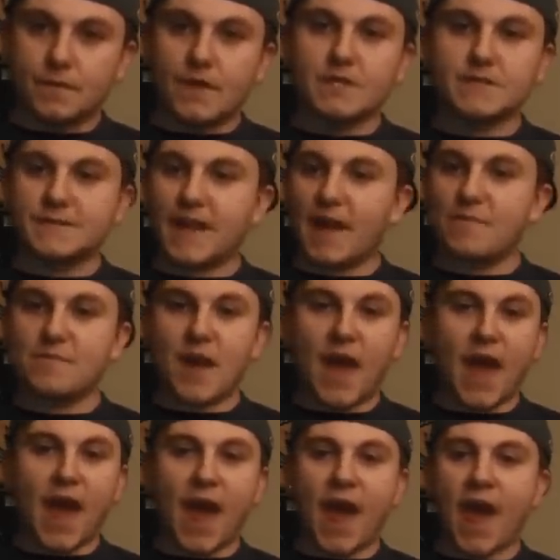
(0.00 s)
This is that
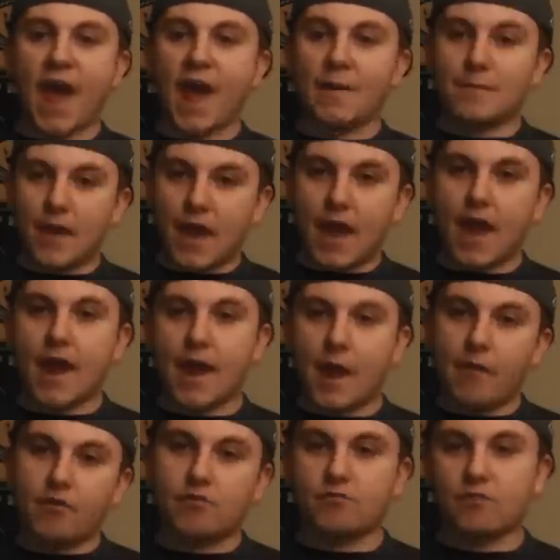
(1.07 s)
bad man,
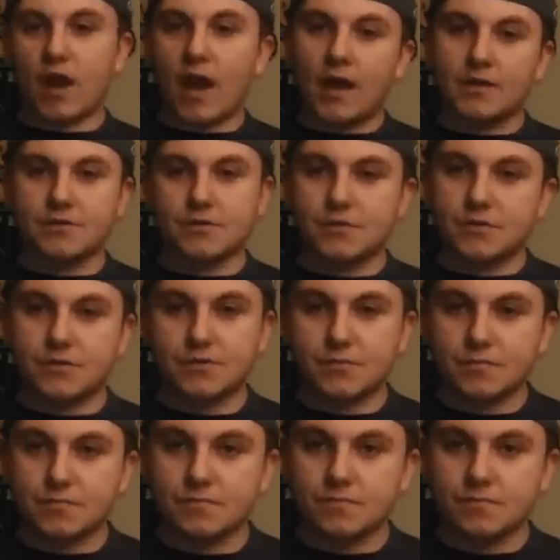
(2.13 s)
Aaron Rodgers.